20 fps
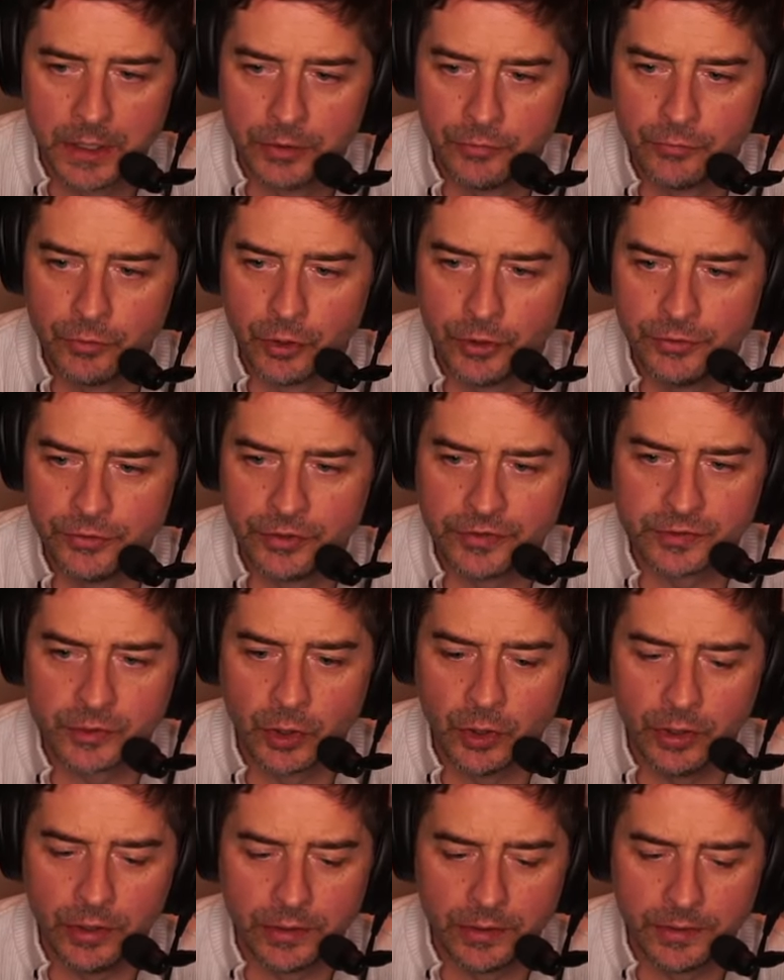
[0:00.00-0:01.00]
Run, just
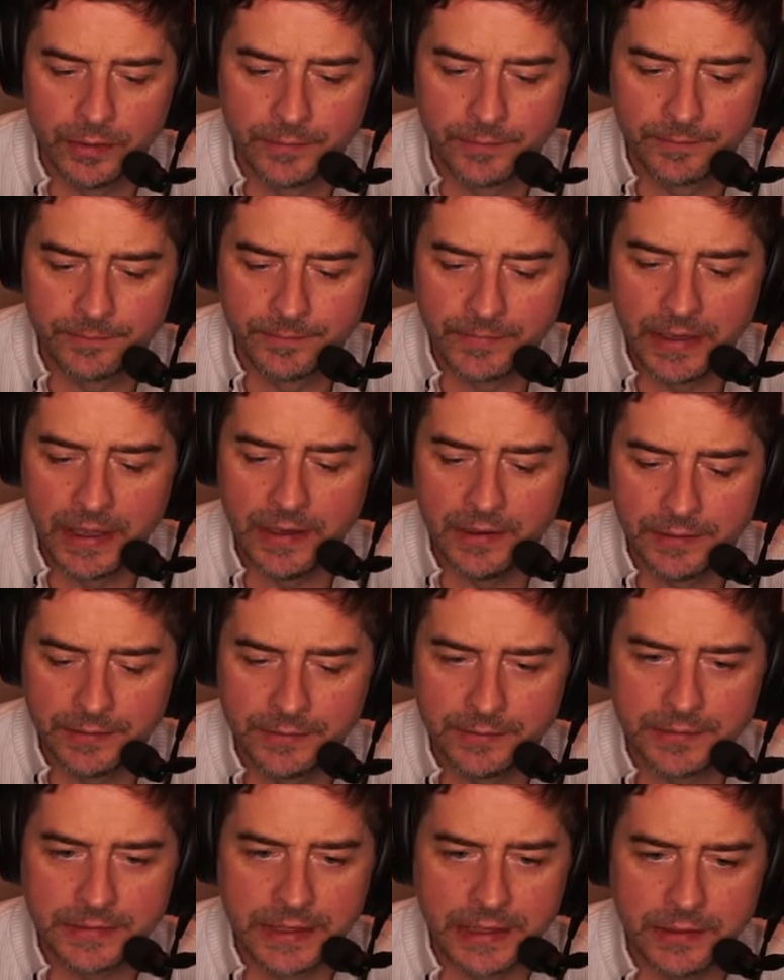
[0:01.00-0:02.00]
go. Yeah.
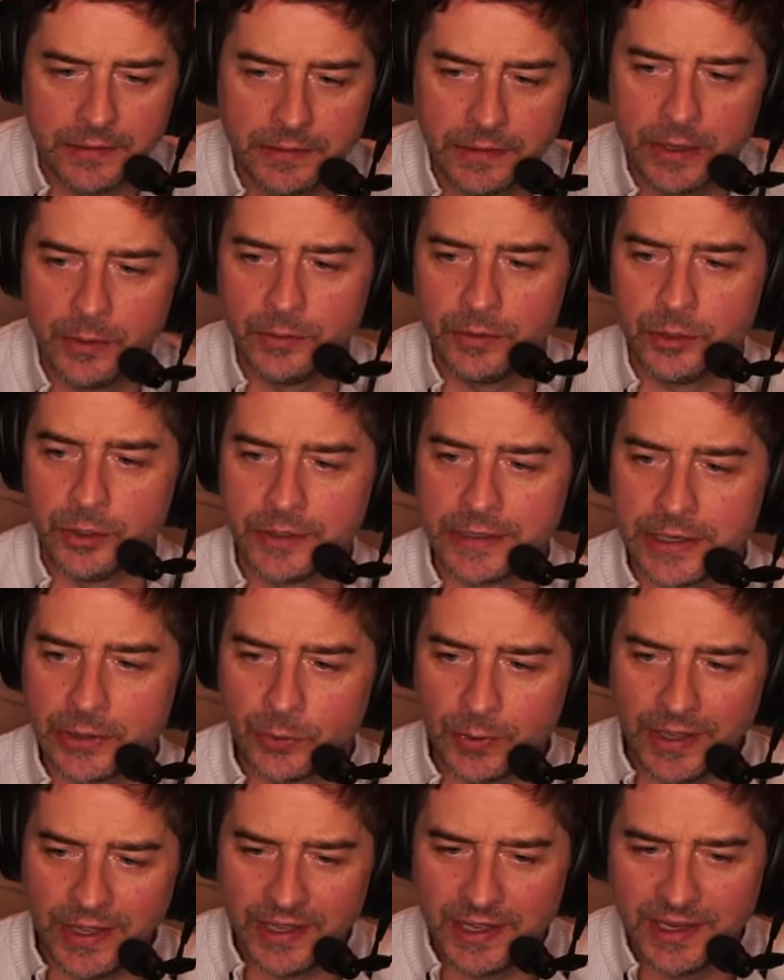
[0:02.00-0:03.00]
Get. How are you gonna get
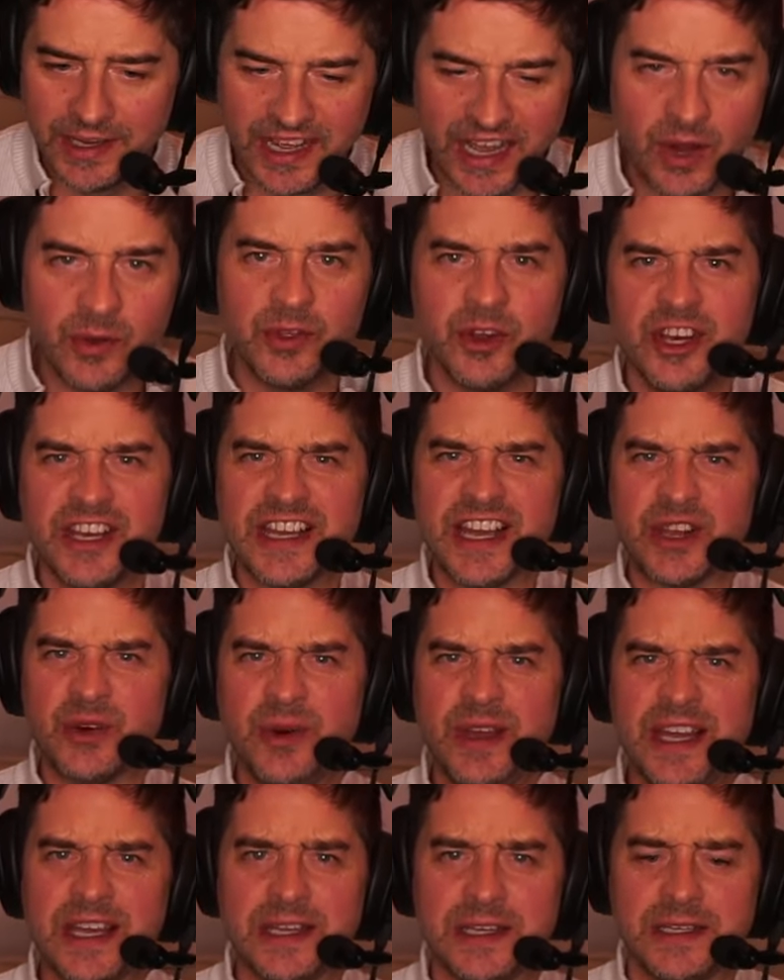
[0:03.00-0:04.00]
away? How are they gonna get
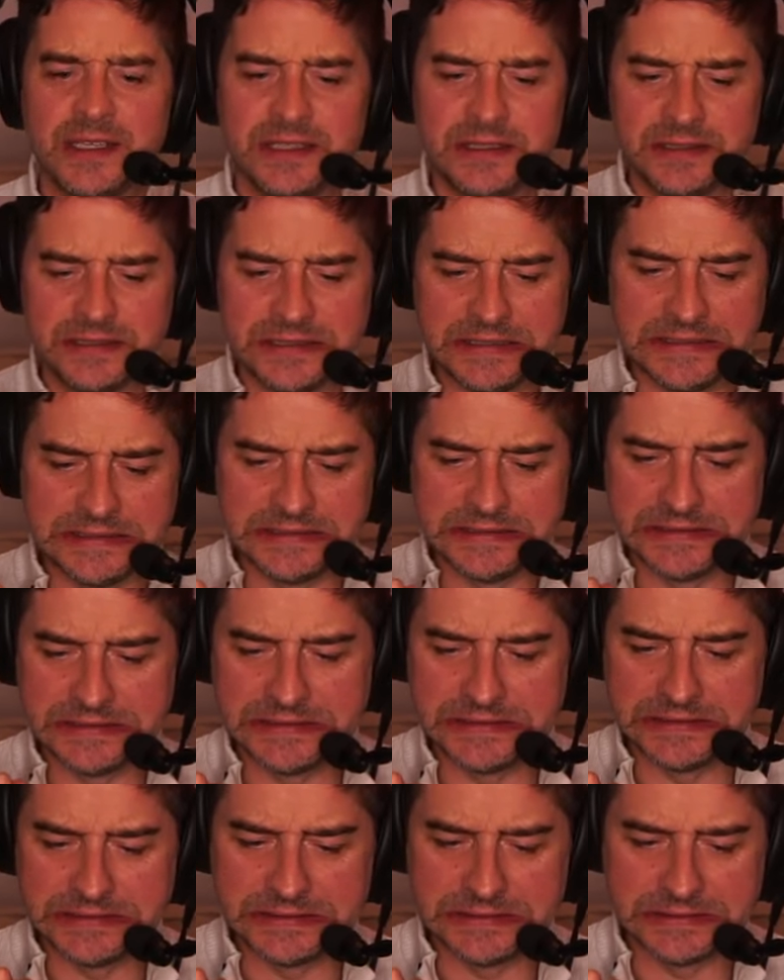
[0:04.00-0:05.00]
away? Let's just get
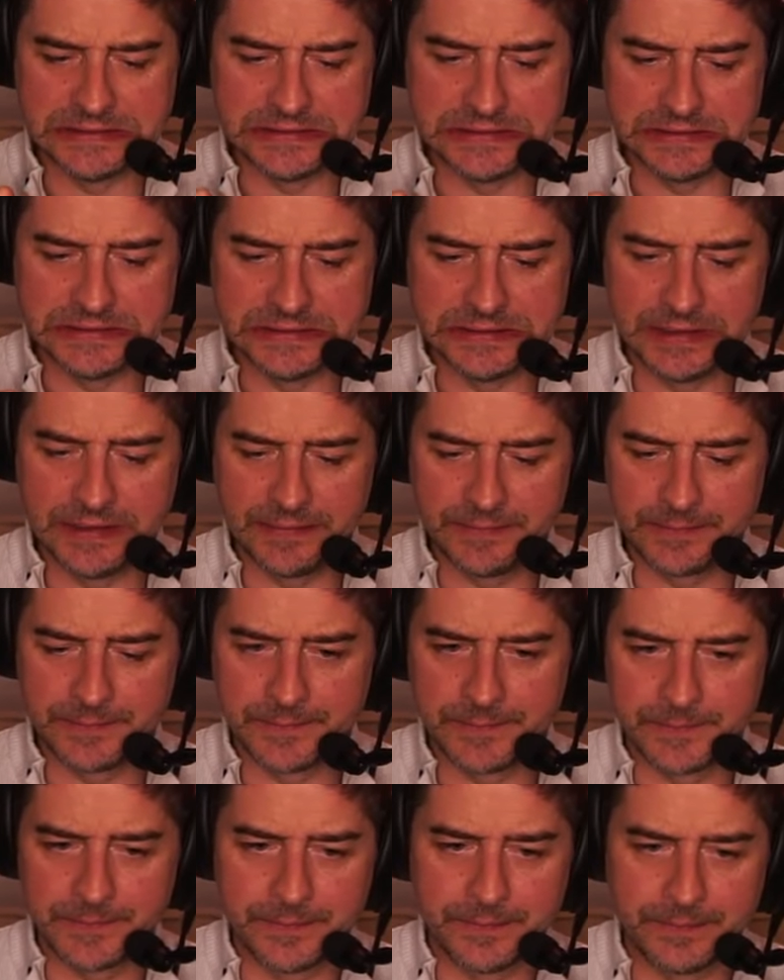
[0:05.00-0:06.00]
on shit, all right?
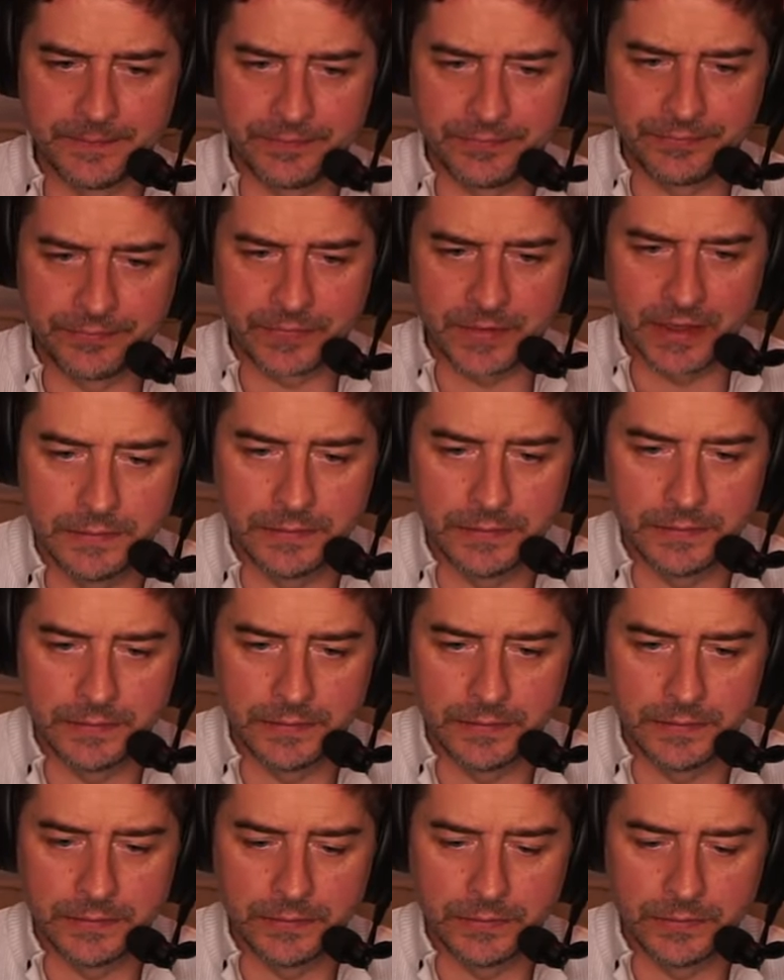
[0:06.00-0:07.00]
Look, it's about to.
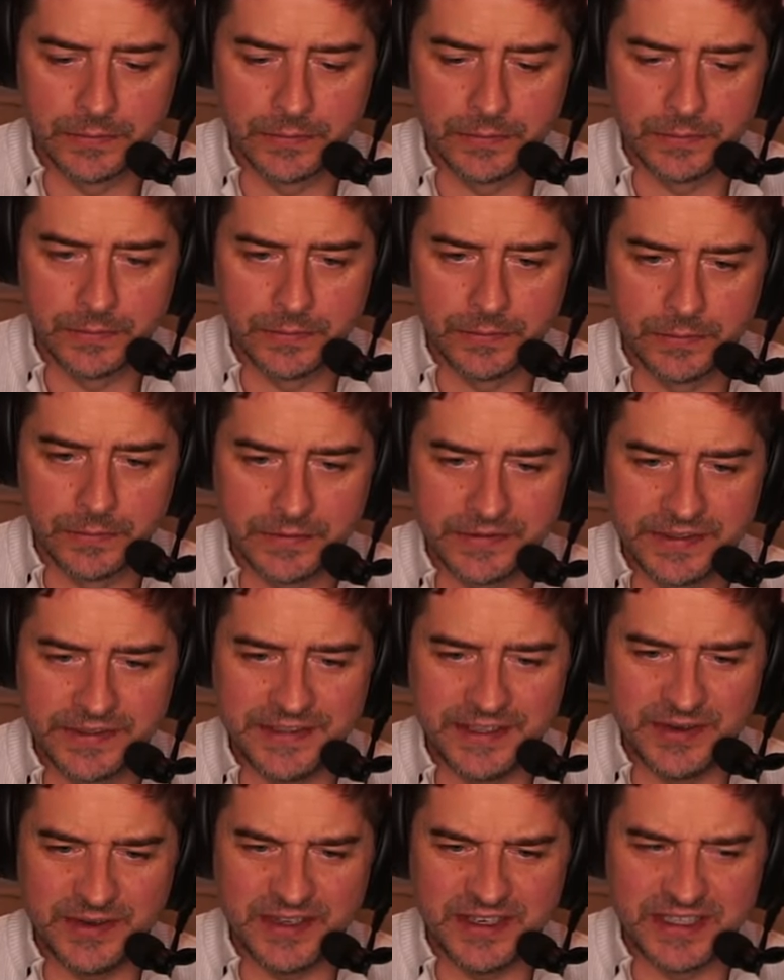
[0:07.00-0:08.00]
Let's go. What's
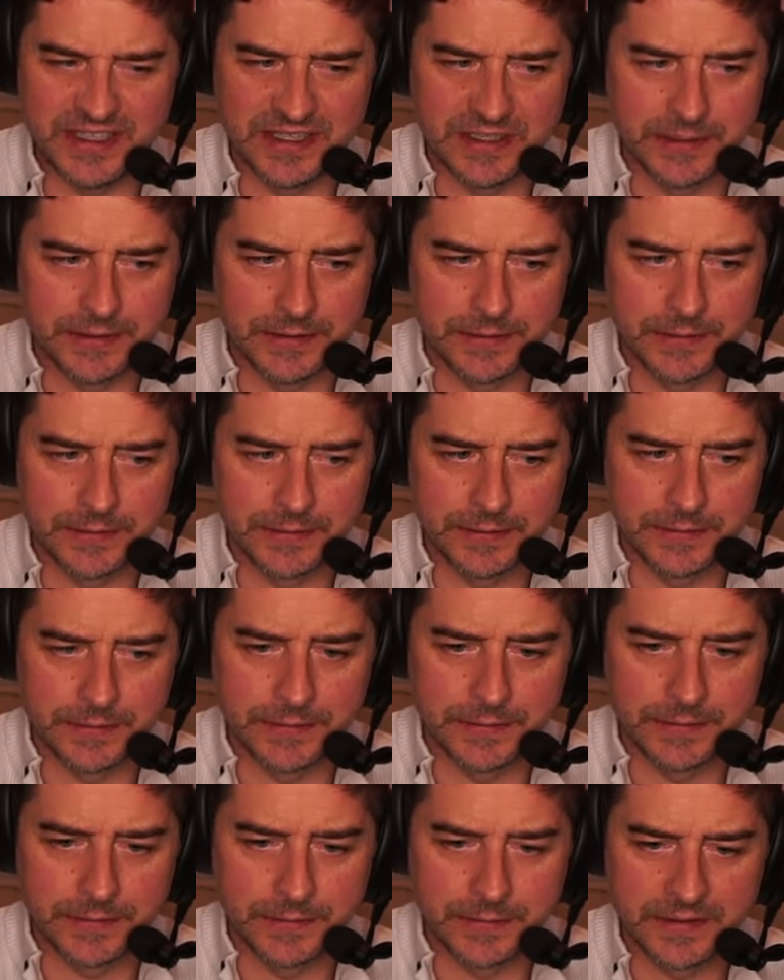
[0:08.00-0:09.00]
he doing?
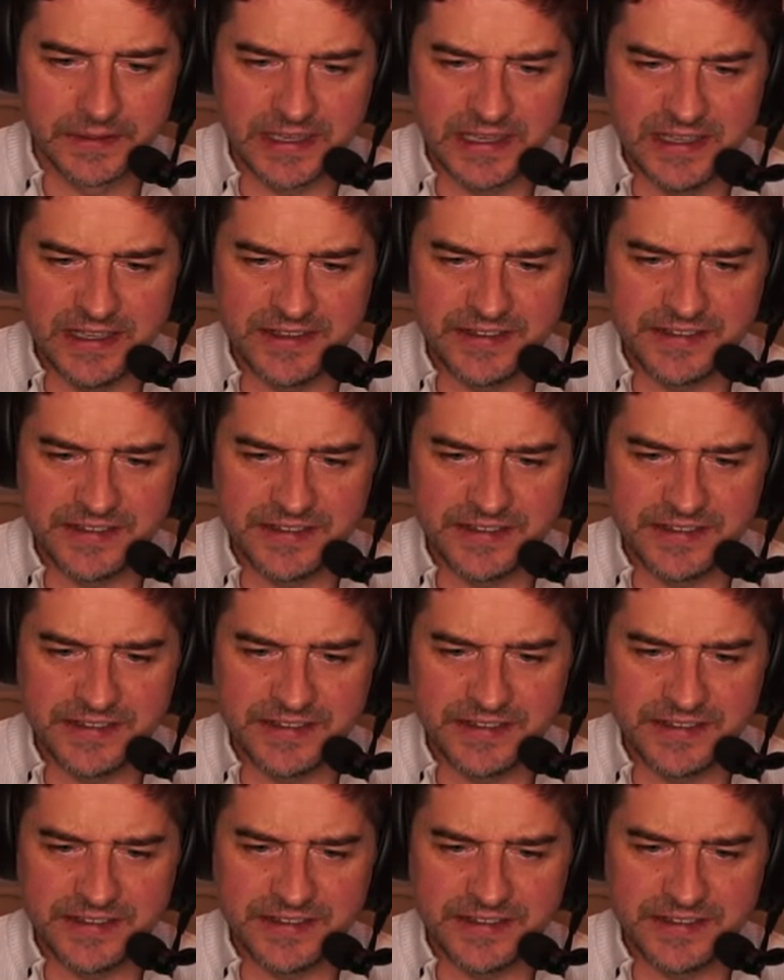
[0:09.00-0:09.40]
Get your